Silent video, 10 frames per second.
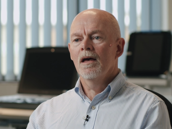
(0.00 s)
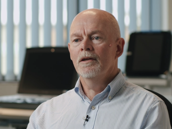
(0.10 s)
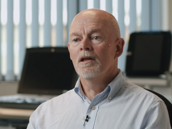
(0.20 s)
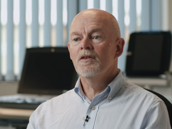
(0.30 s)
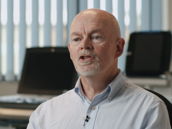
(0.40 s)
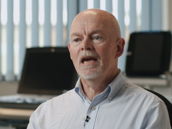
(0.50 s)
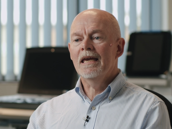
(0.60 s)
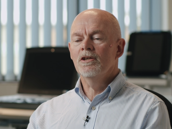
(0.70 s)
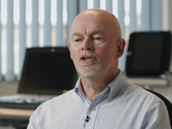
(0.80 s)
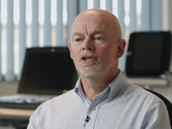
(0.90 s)
Another
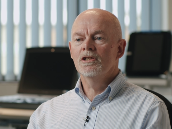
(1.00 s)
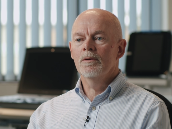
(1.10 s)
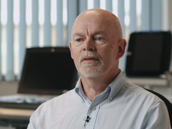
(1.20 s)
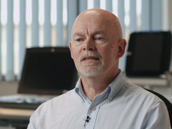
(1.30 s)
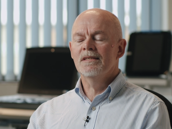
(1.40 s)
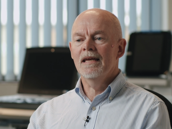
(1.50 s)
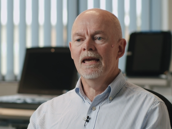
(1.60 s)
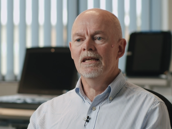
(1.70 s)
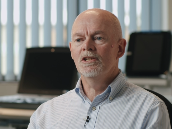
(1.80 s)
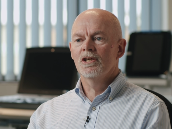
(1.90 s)
check you should do at this
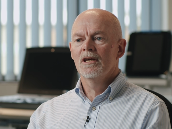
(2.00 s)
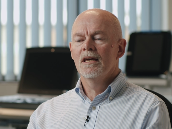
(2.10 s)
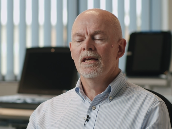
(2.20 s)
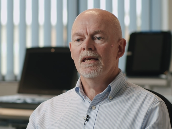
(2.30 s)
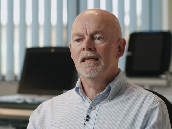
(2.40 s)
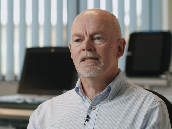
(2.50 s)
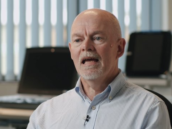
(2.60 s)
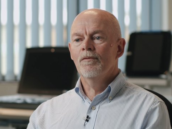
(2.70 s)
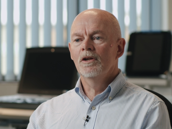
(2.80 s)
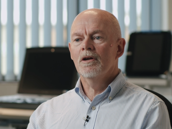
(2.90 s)
stage is to
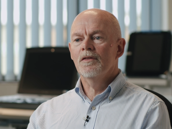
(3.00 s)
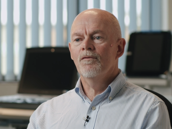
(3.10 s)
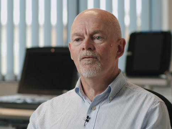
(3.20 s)
have a look at the